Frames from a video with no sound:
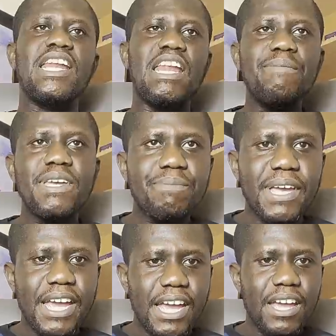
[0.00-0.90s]
Let me
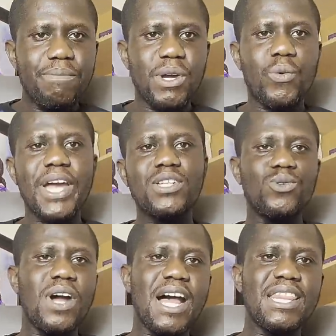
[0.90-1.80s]
be, be quick
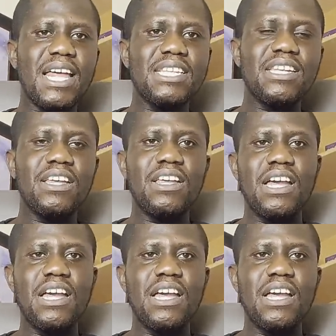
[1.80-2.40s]
to add that